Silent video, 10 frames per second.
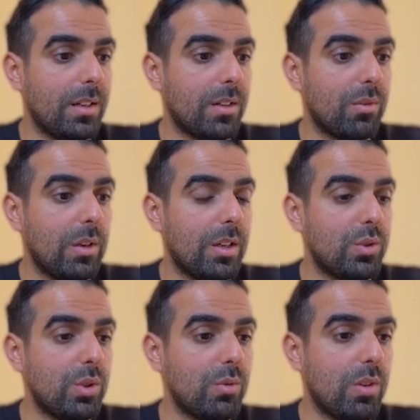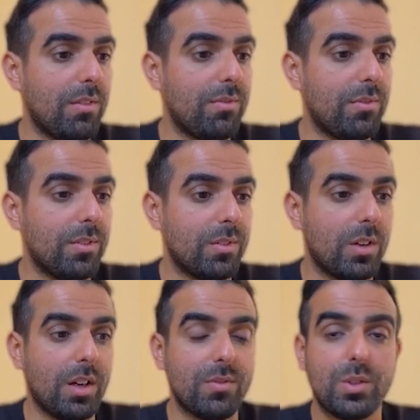a Jraph
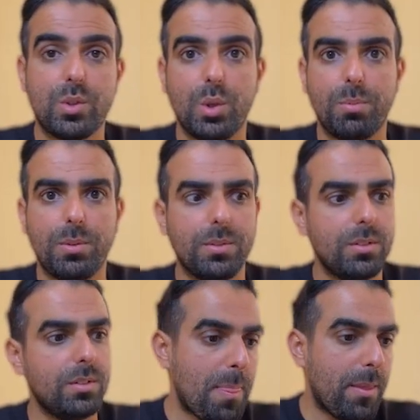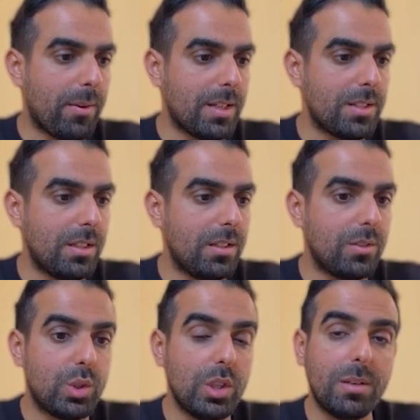graphs tuple. You can see here
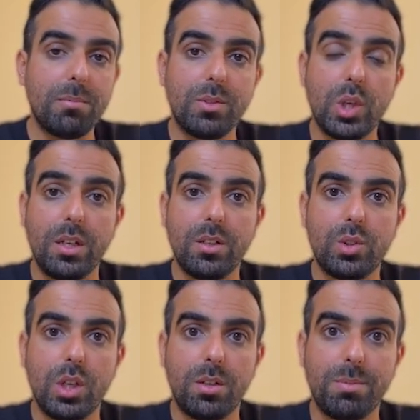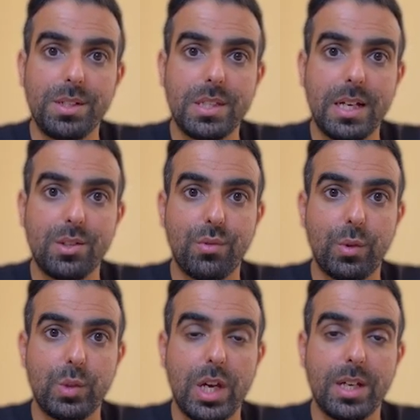GNP stands for
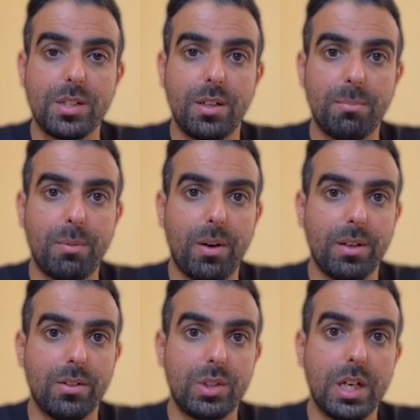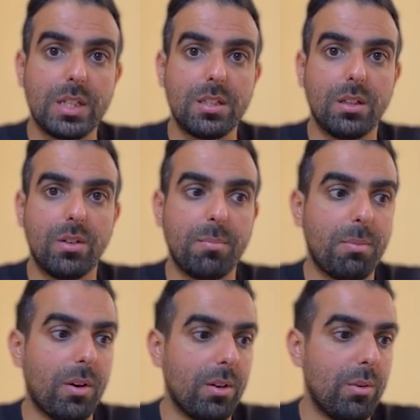jax.numpy,
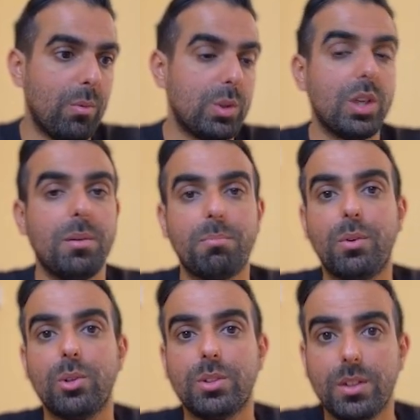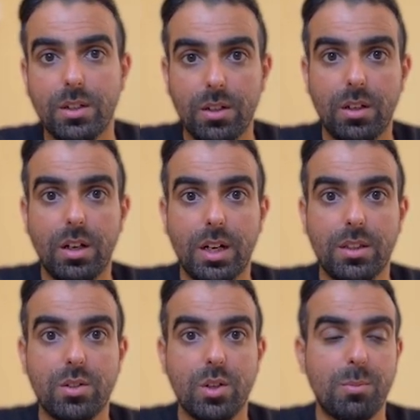jax.numpy, which I import at the
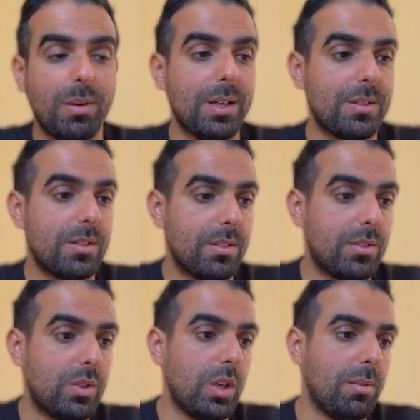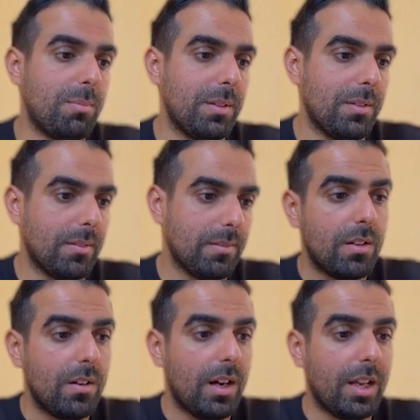top as GNP.
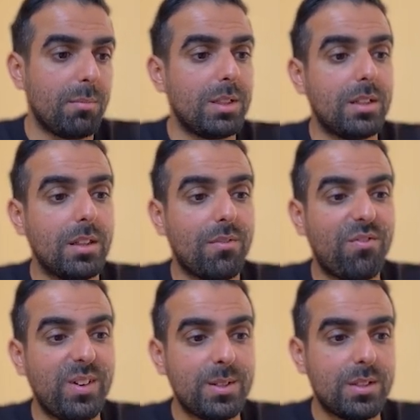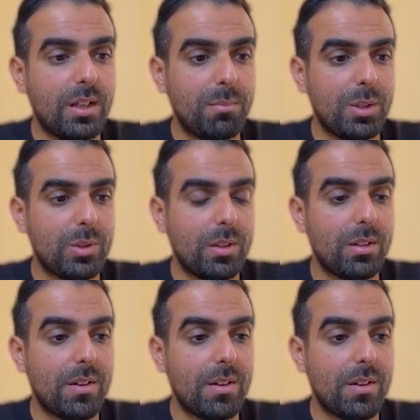And I'm getting the first dimension